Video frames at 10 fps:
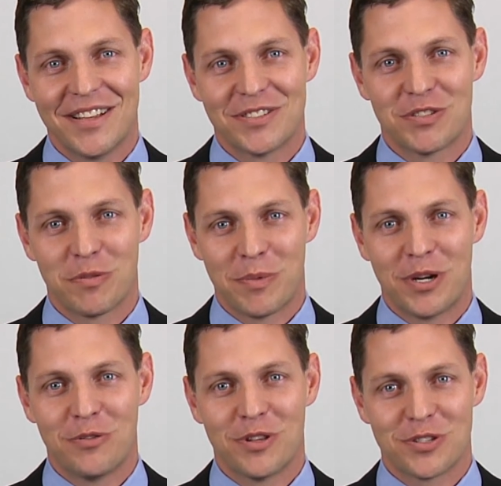Since we've been
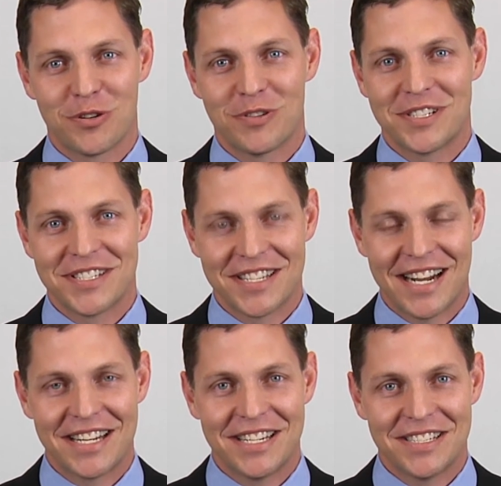doing the surgery since the
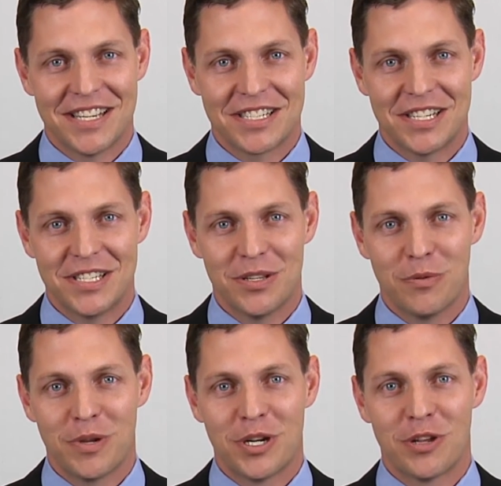1960s,
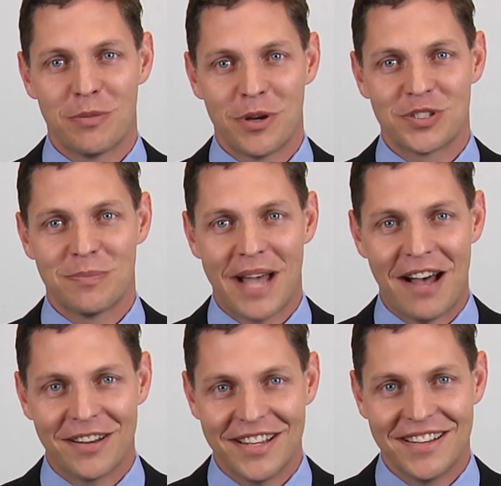we know the most
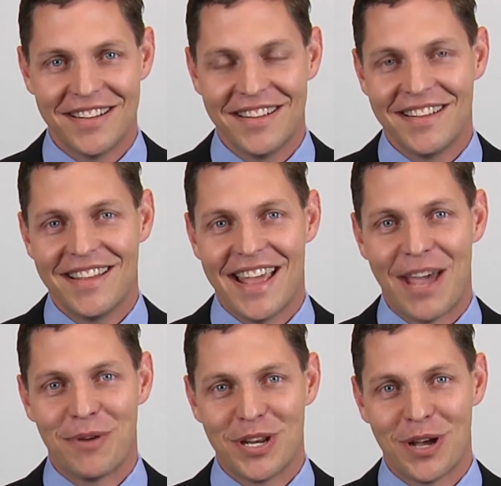about it,
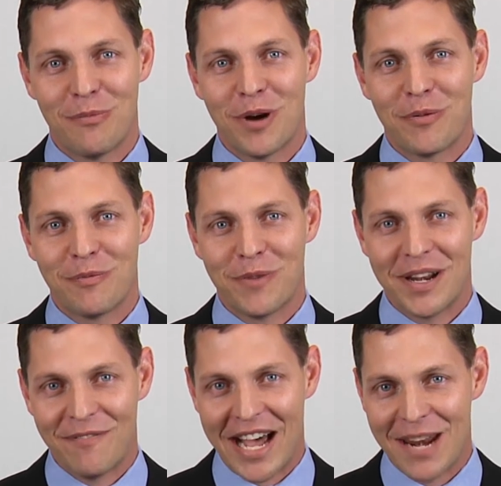and we know
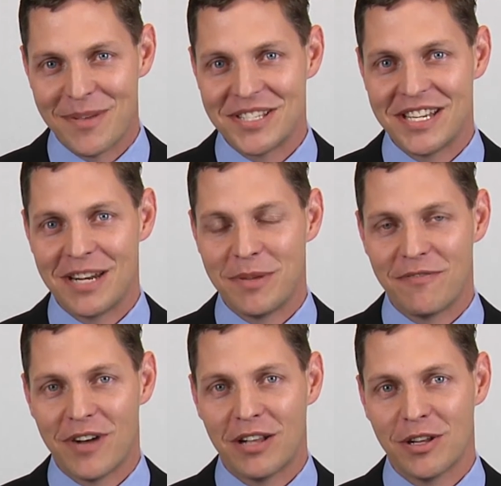what vitamins need to be
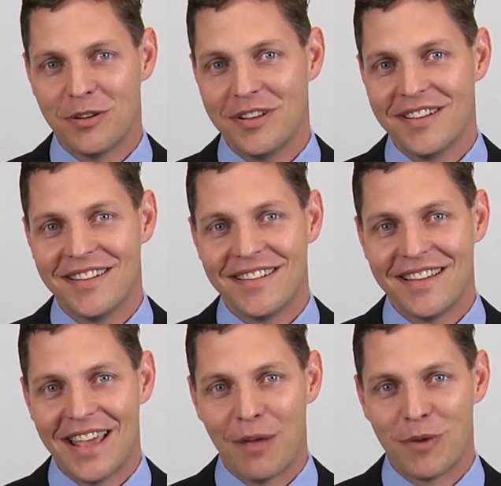followed
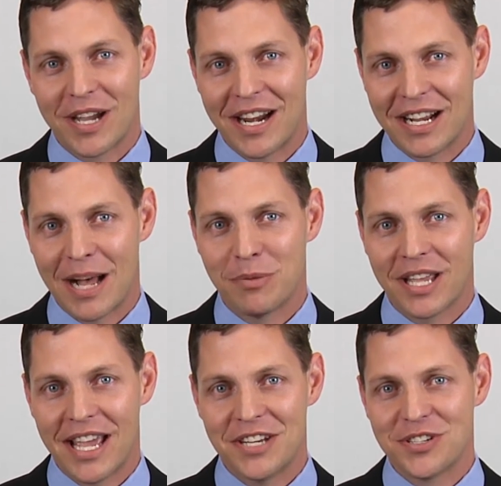and what kind of
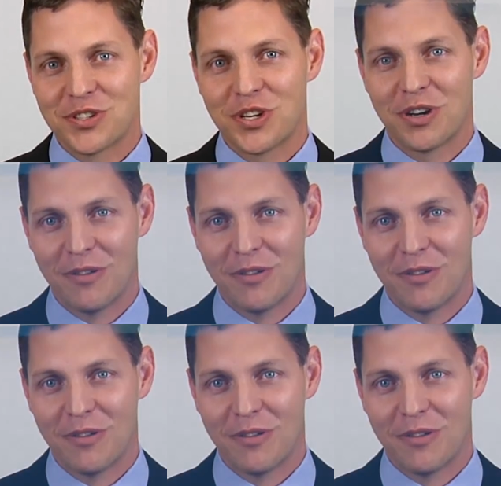complications could